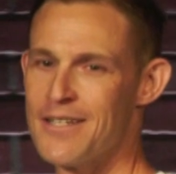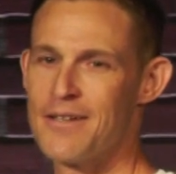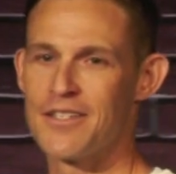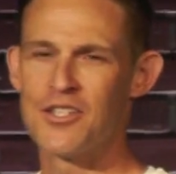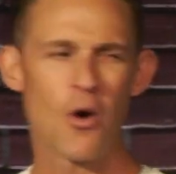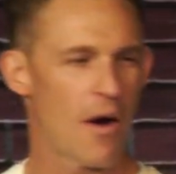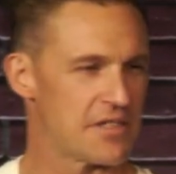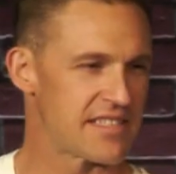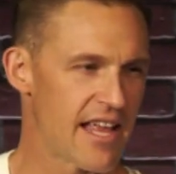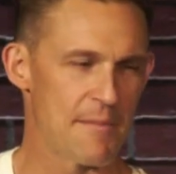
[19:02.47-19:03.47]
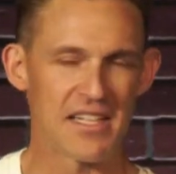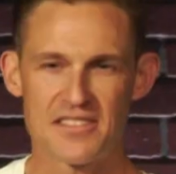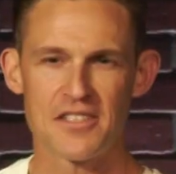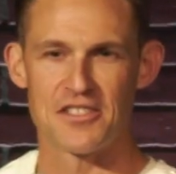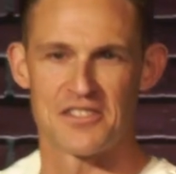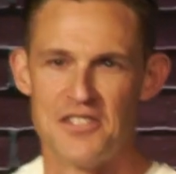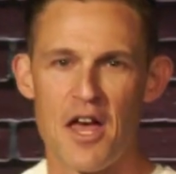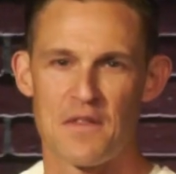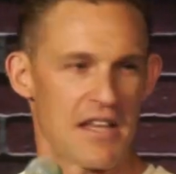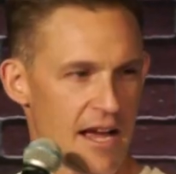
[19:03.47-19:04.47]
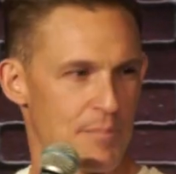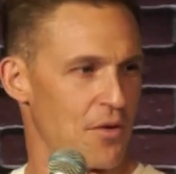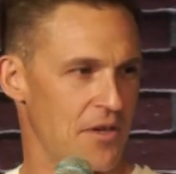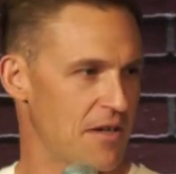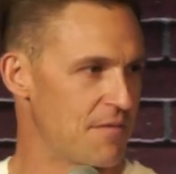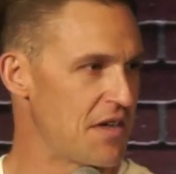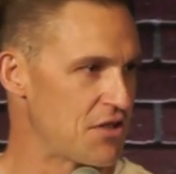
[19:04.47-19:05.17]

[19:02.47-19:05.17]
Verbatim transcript: You know why we say that? Because there's just nothing like pulling in a fish.